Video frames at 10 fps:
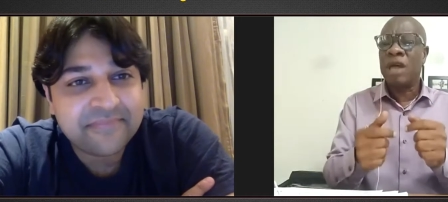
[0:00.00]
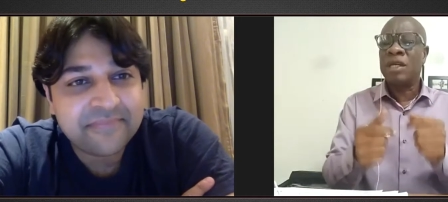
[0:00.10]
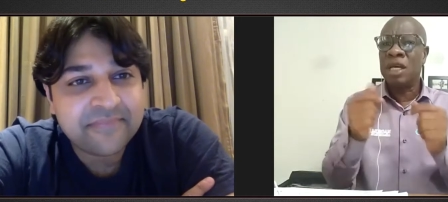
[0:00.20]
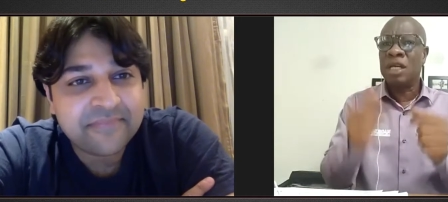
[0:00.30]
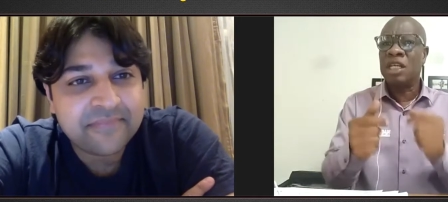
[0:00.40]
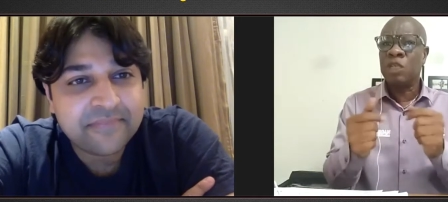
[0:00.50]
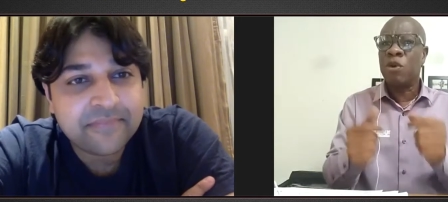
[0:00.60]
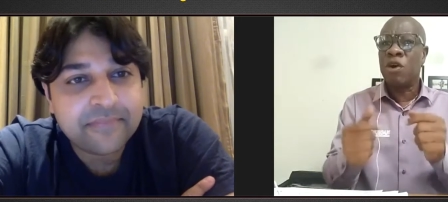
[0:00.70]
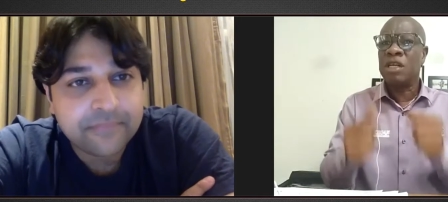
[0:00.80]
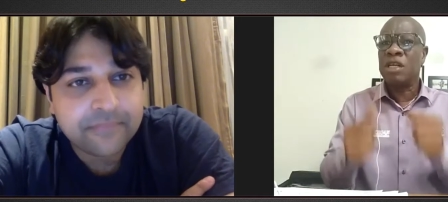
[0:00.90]
Speaker 1: Nicholas
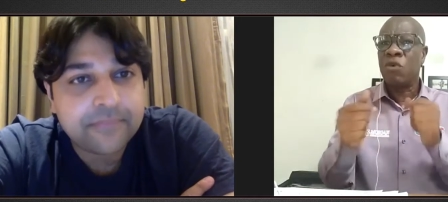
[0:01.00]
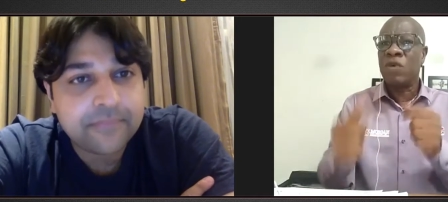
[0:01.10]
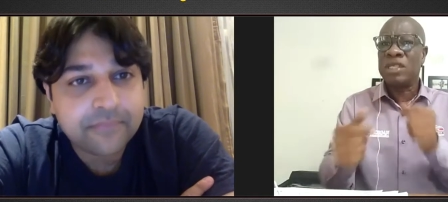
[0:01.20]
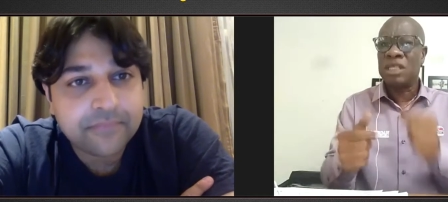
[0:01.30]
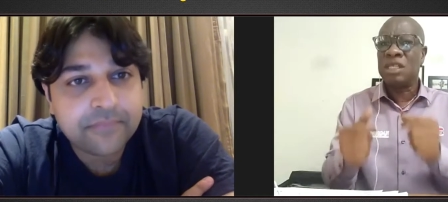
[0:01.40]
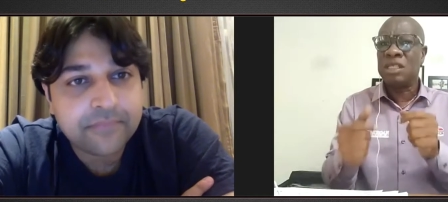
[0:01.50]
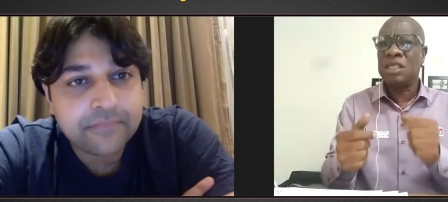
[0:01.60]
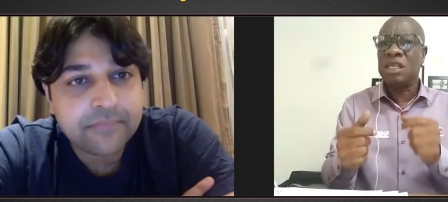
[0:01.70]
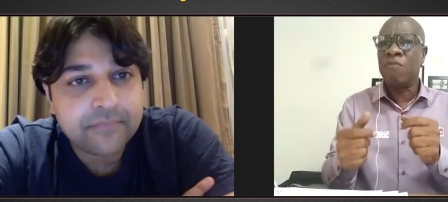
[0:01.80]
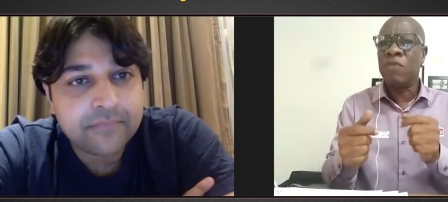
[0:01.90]
Pooran in the West Indies
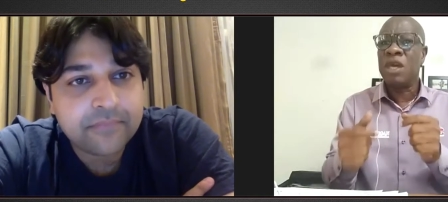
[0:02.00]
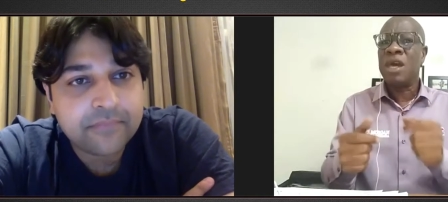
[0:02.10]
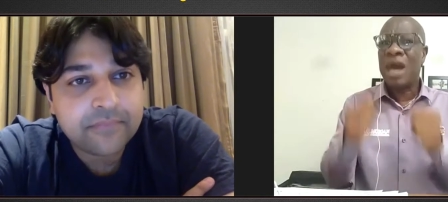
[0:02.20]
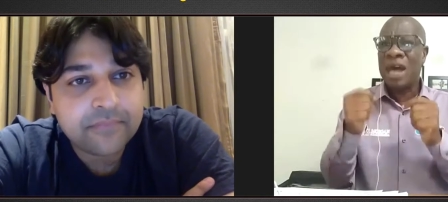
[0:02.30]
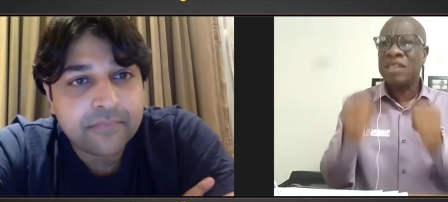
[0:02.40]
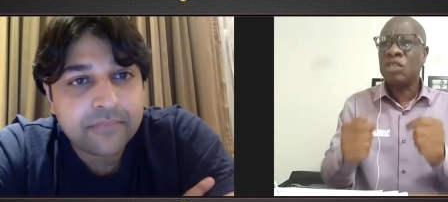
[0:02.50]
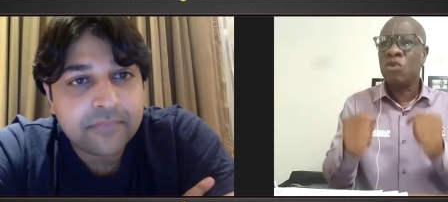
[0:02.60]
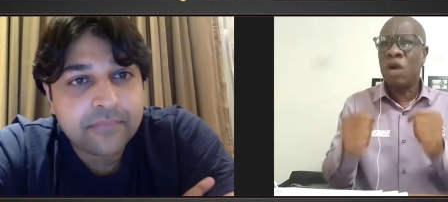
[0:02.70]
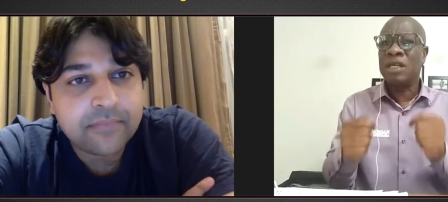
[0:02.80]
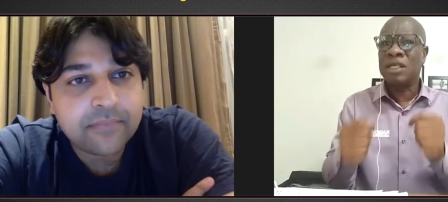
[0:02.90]
team has to
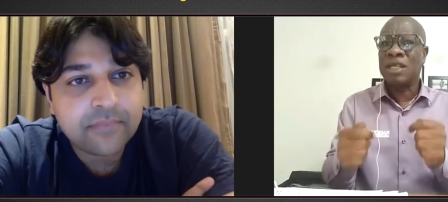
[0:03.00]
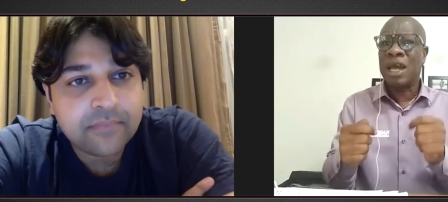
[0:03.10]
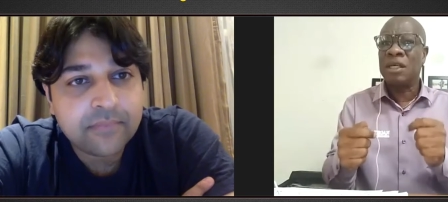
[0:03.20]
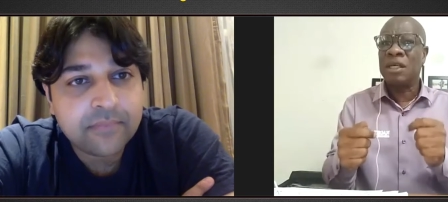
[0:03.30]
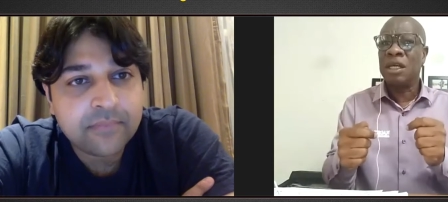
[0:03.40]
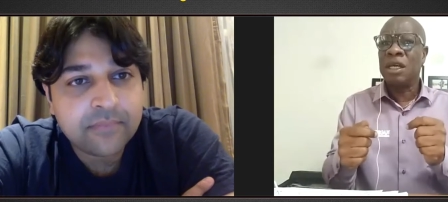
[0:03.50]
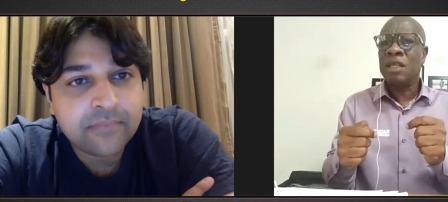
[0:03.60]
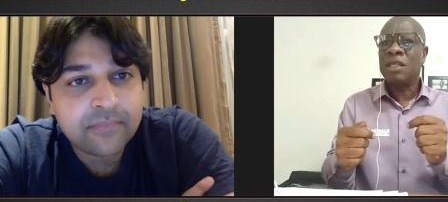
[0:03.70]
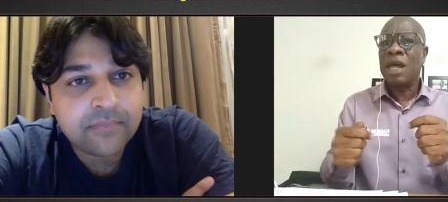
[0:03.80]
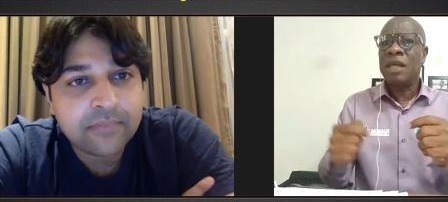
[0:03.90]
understand
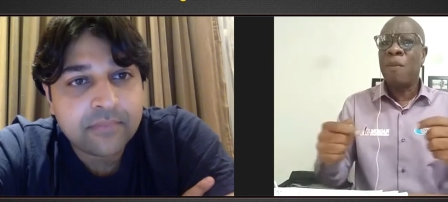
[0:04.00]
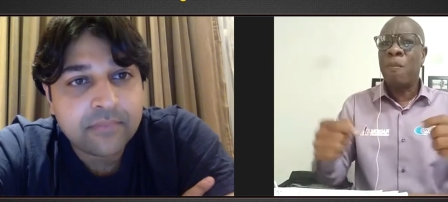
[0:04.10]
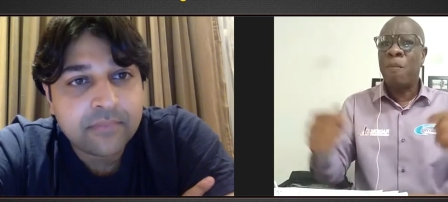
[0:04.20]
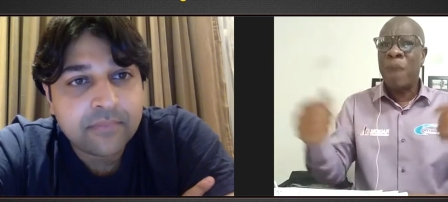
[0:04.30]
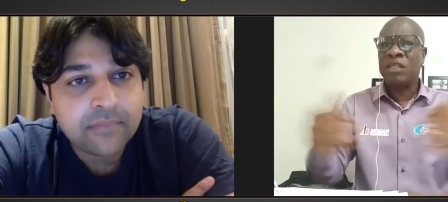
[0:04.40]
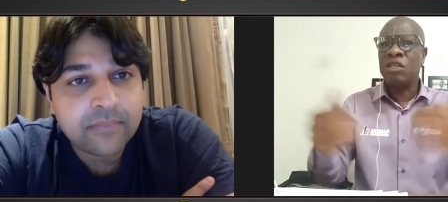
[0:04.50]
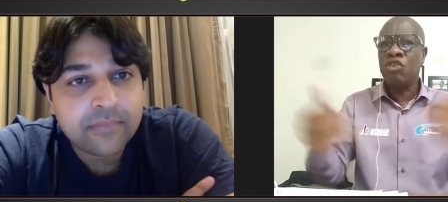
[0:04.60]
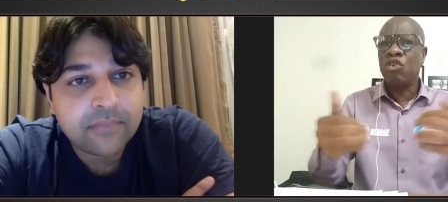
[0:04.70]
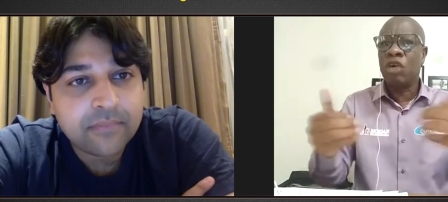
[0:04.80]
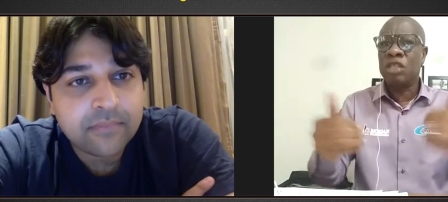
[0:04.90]
that the batting
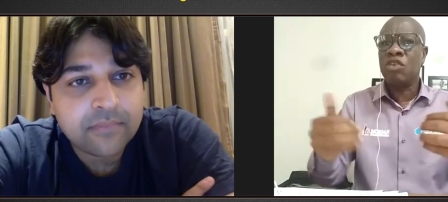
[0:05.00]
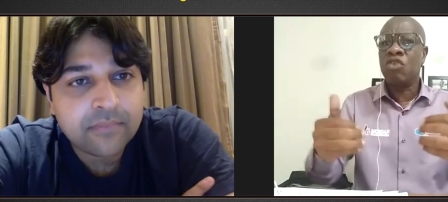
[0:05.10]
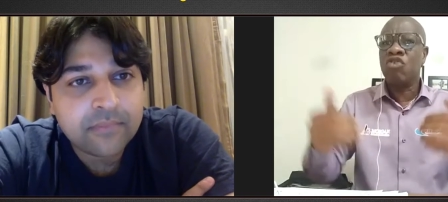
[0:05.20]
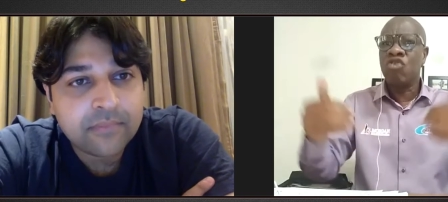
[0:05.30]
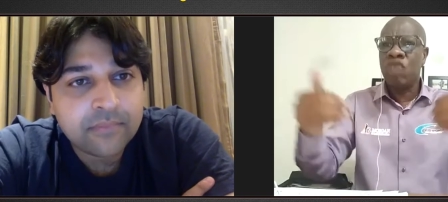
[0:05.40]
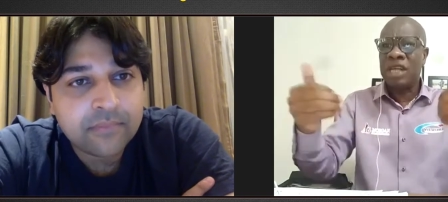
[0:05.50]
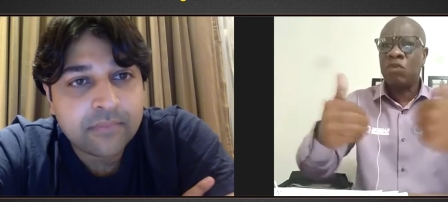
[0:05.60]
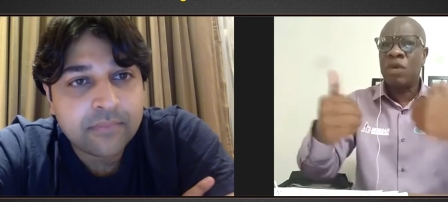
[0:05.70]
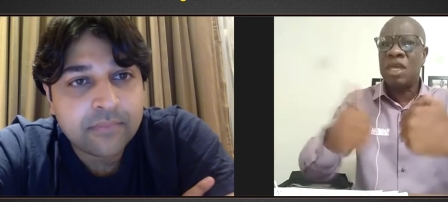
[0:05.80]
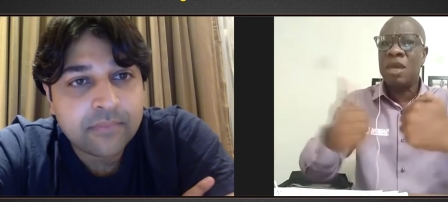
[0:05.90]
choice rests
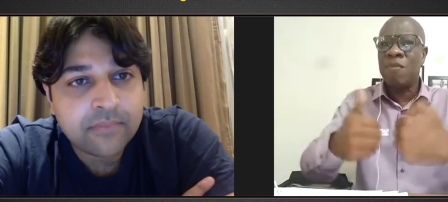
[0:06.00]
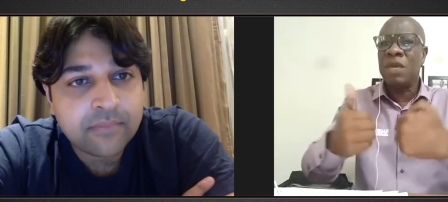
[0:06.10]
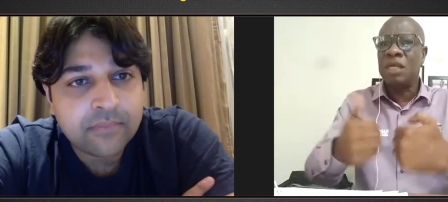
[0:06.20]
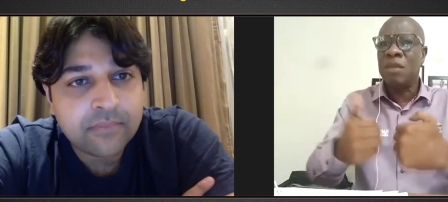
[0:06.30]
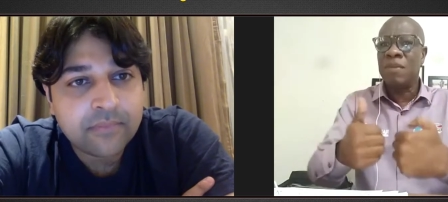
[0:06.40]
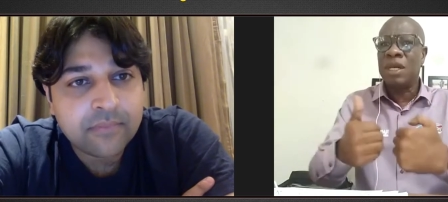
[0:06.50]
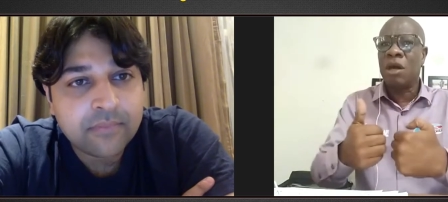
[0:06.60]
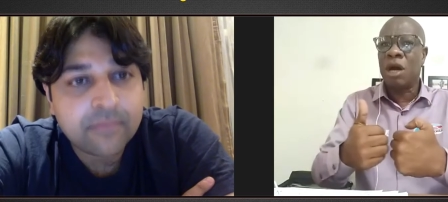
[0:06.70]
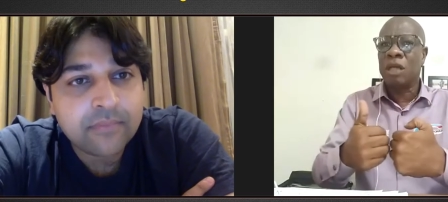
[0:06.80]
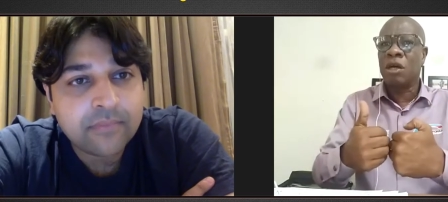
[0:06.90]
with him in the middle
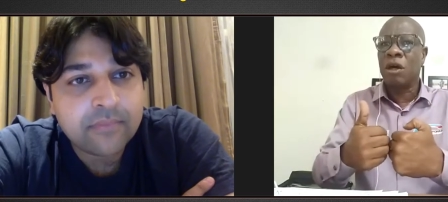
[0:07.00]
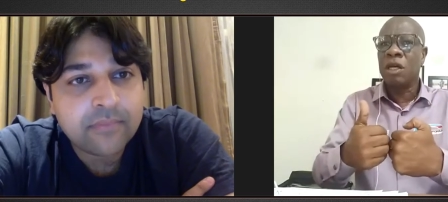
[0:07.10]
order,